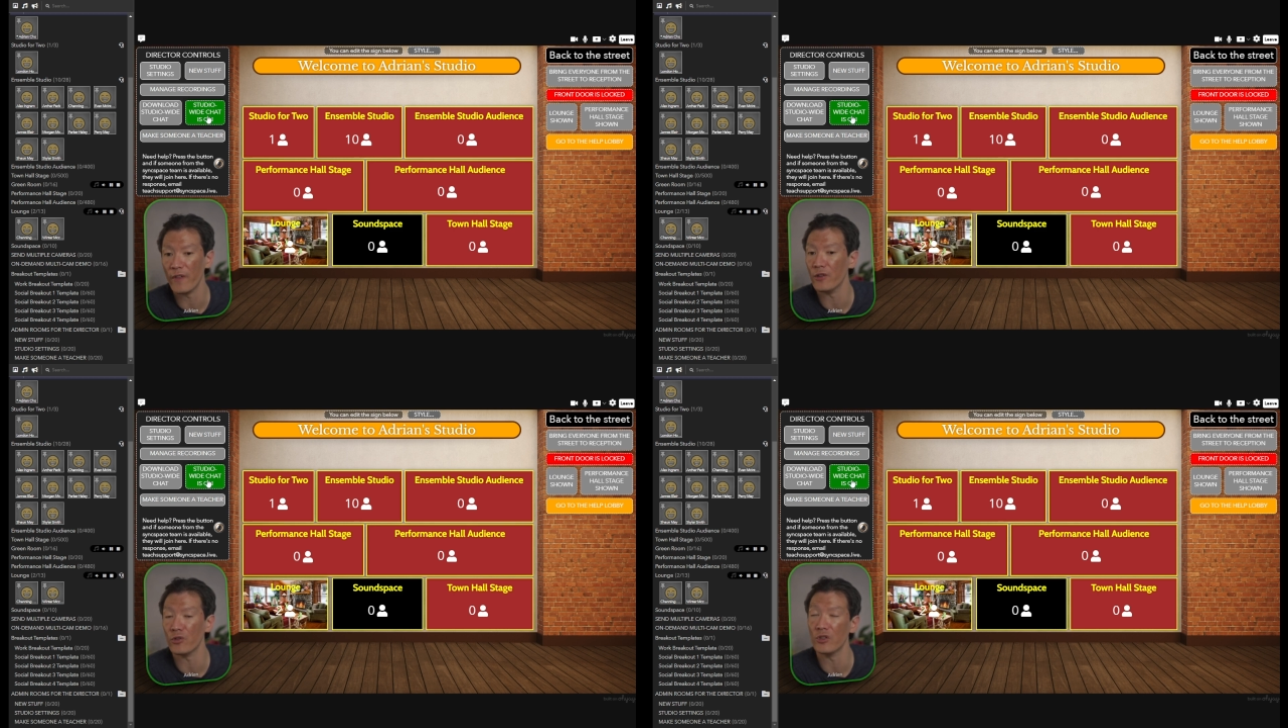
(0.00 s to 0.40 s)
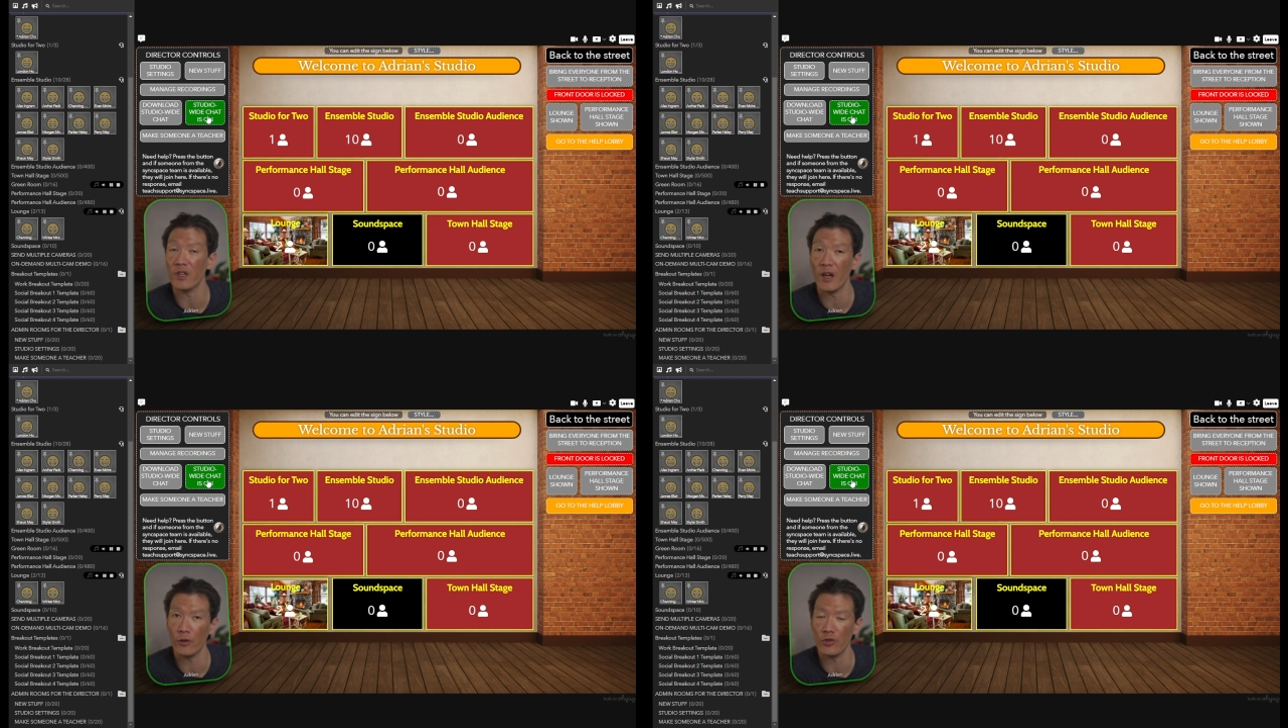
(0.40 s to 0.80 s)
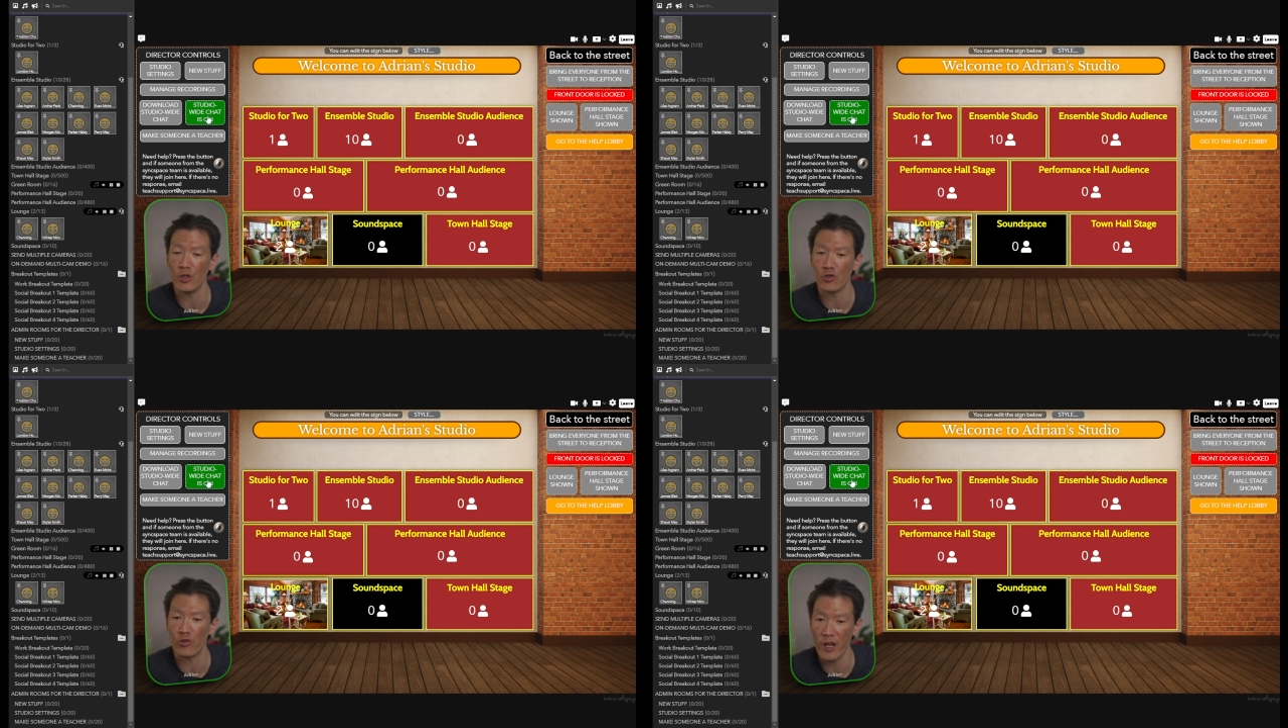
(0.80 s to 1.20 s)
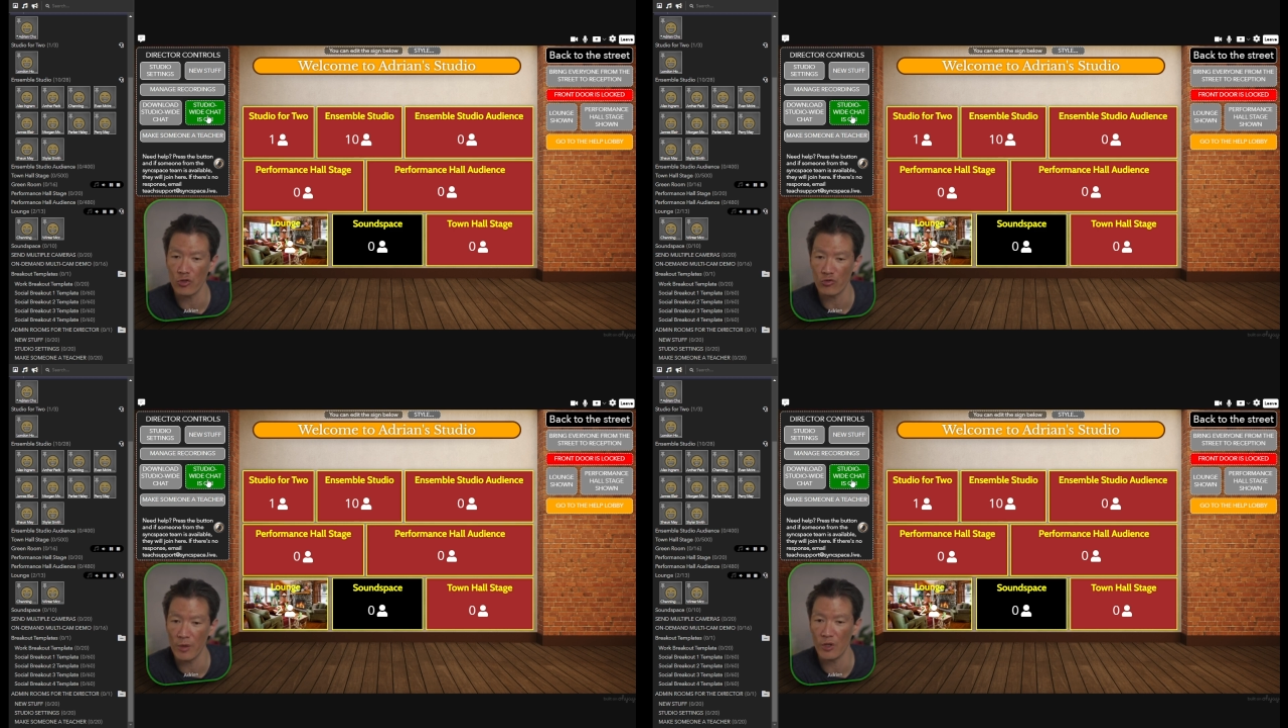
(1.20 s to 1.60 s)
and you can download the
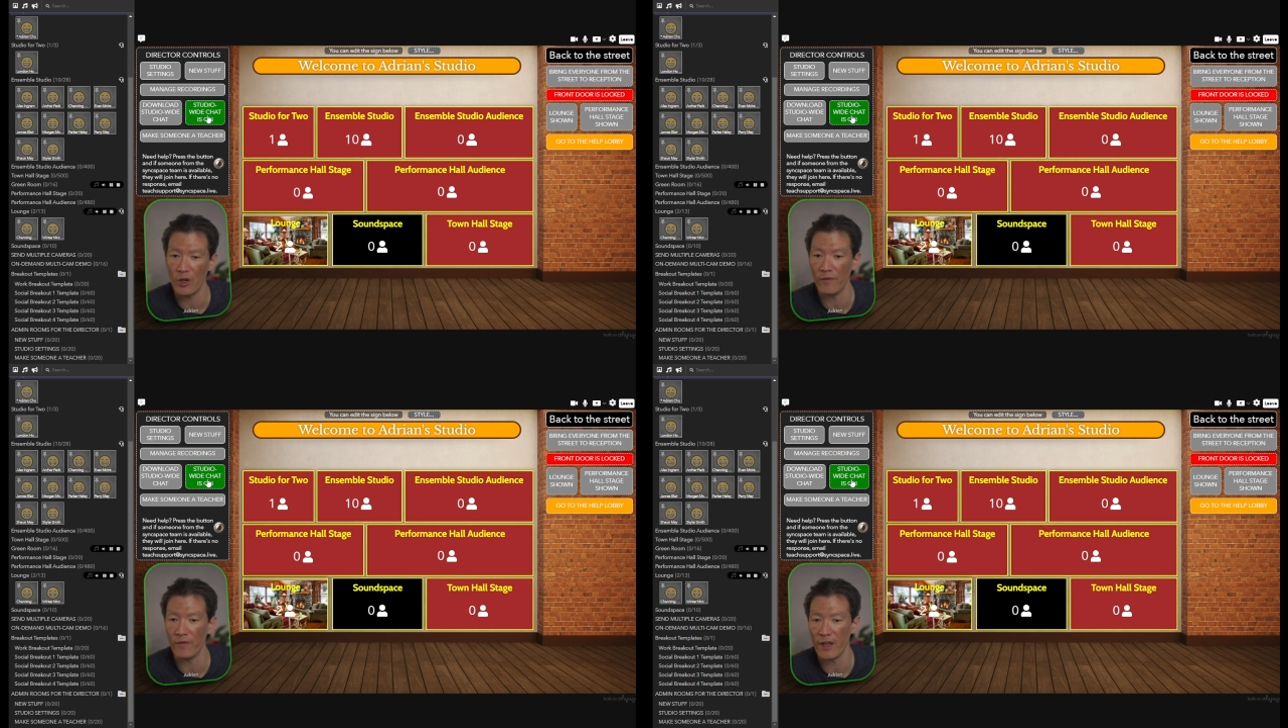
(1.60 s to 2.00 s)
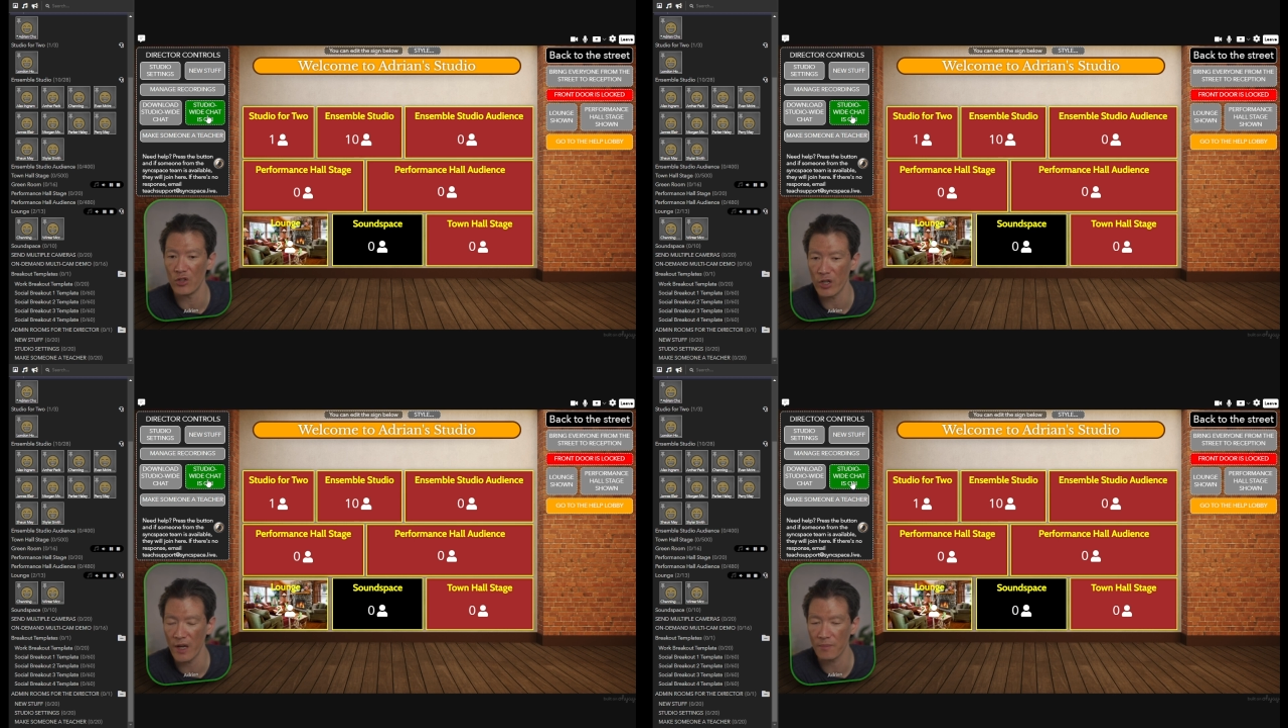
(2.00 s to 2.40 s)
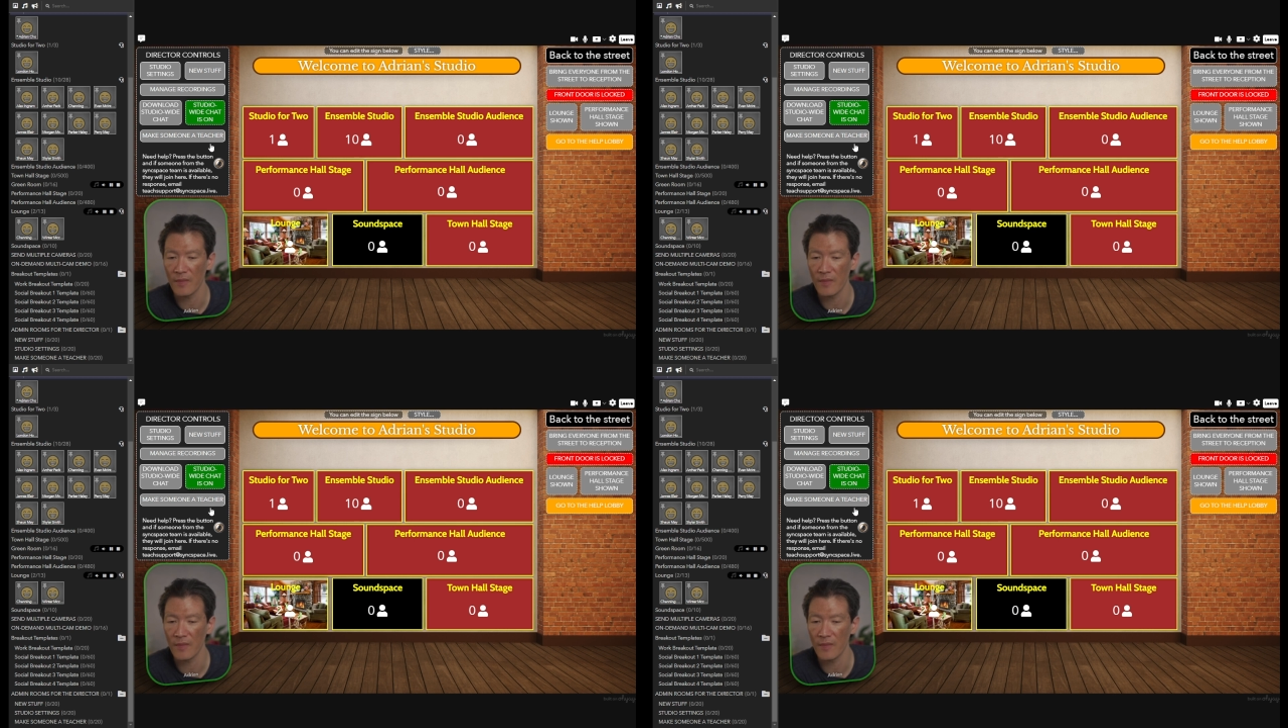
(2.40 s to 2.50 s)
transcript of that chat.